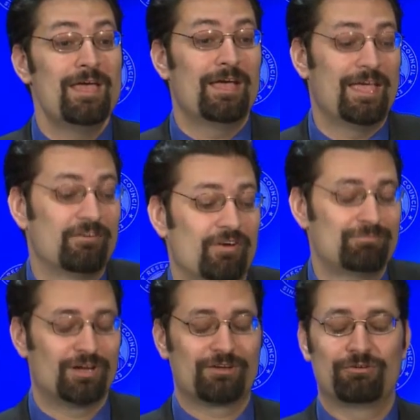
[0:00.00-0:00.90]
And if I'm
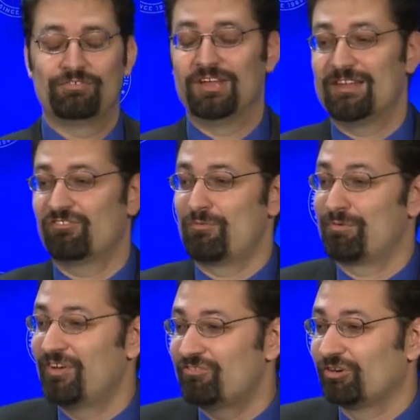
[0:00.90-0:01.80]
talking to a philosophy
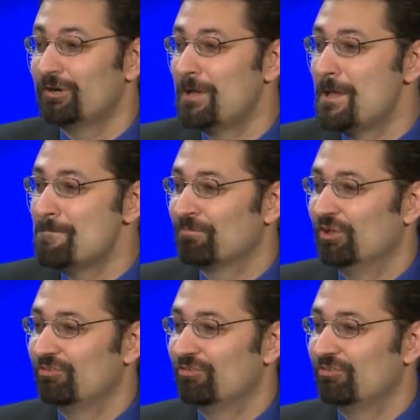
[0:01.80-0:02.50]
professor who